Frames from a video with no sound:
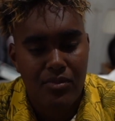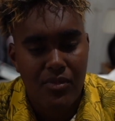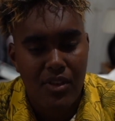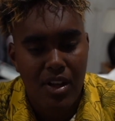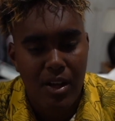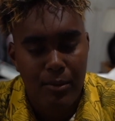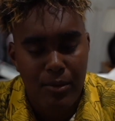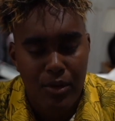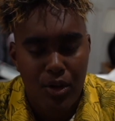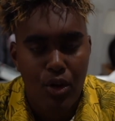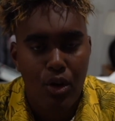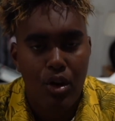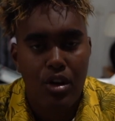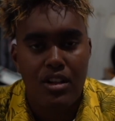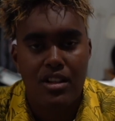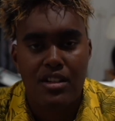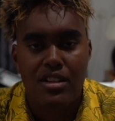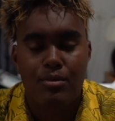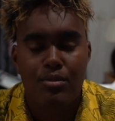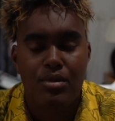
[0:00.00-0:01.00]
I'm so
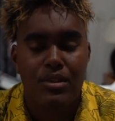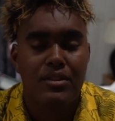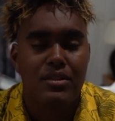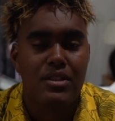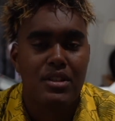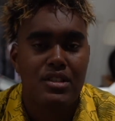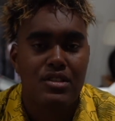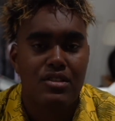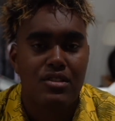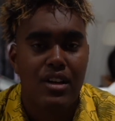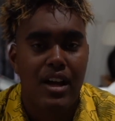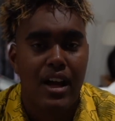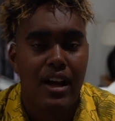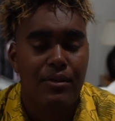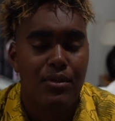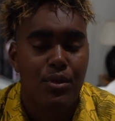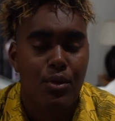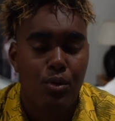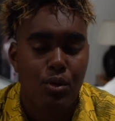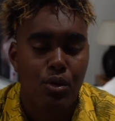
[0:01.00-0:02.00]
honored and privileged to
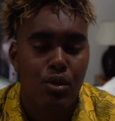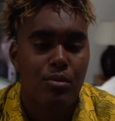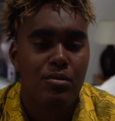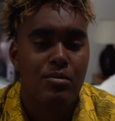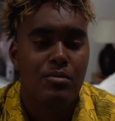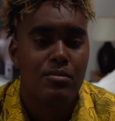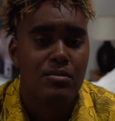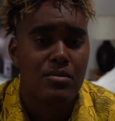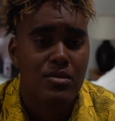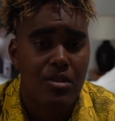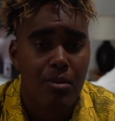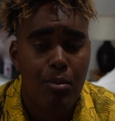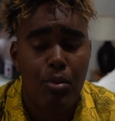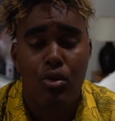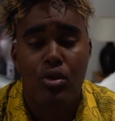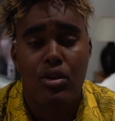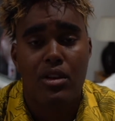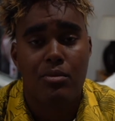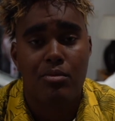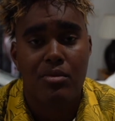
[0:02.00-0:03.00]
have you all
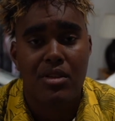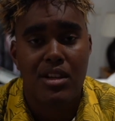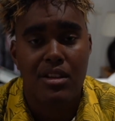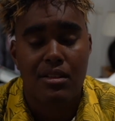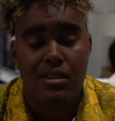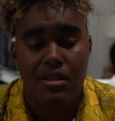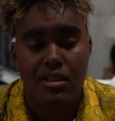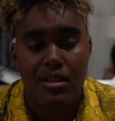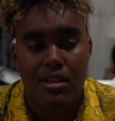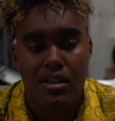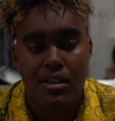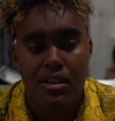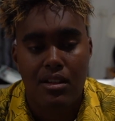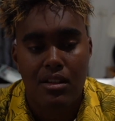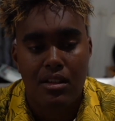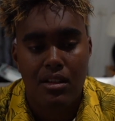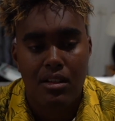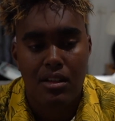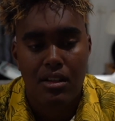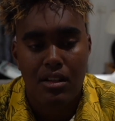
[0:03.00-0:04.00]
supporting me
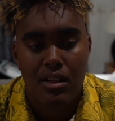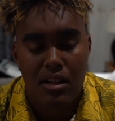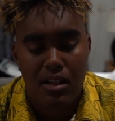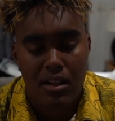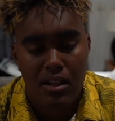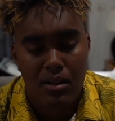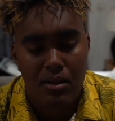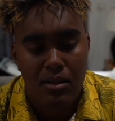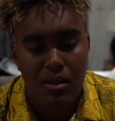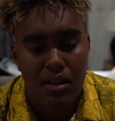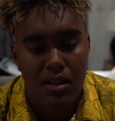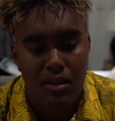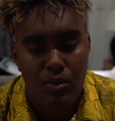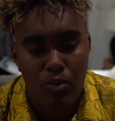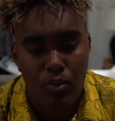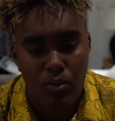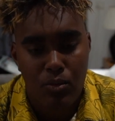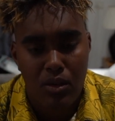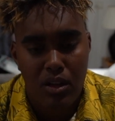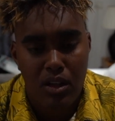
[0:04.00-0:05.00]
in
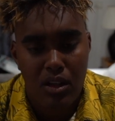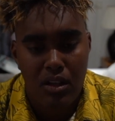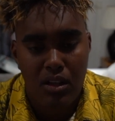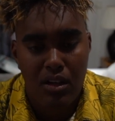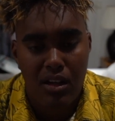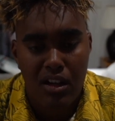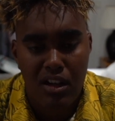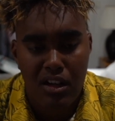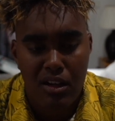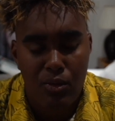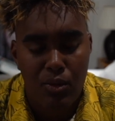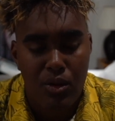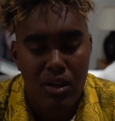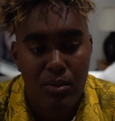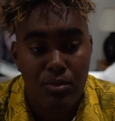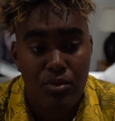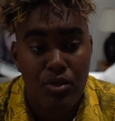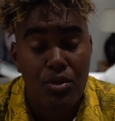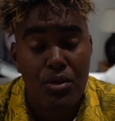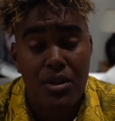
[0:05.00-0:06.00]
what
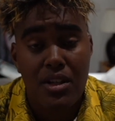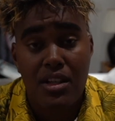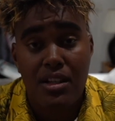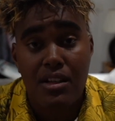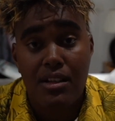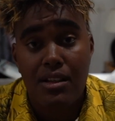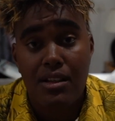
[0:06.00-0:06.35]
I'm doing.